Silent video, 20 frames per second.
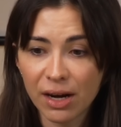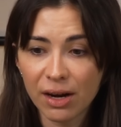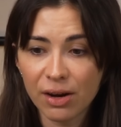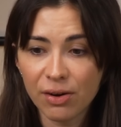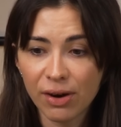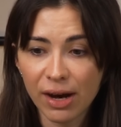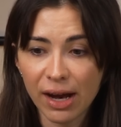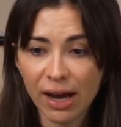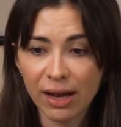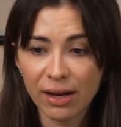going to
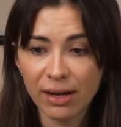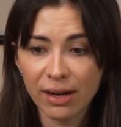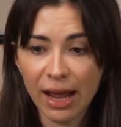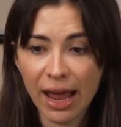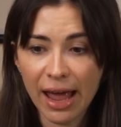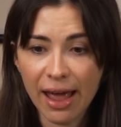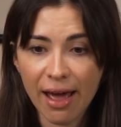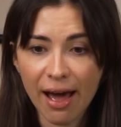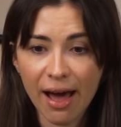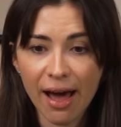create
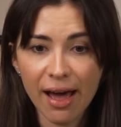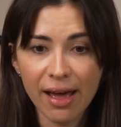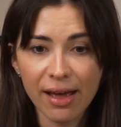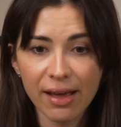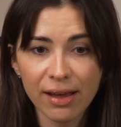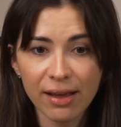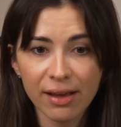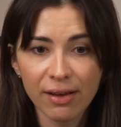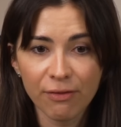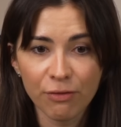
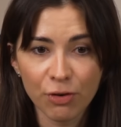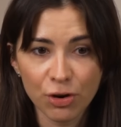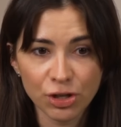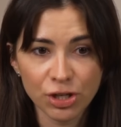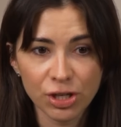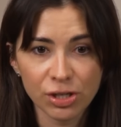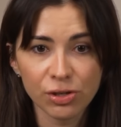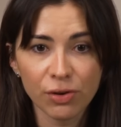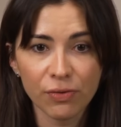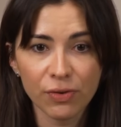AI
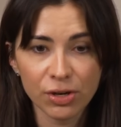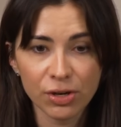versions of